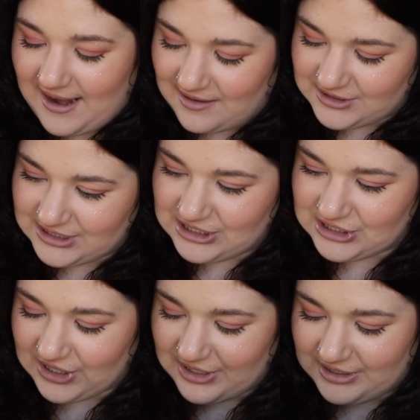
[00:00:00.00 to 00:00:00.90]
I'll just
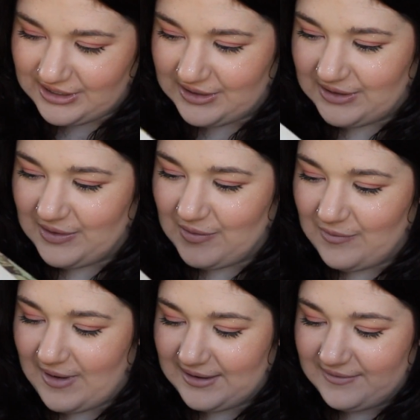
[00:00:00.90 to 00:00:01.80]
show you
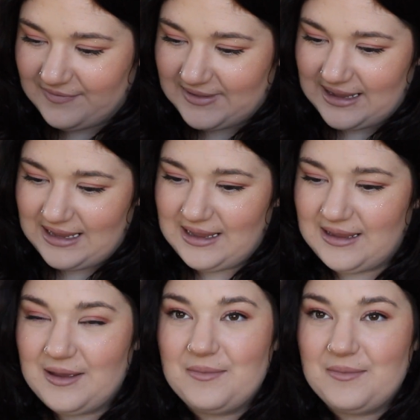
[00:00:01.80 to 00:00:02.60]
one of the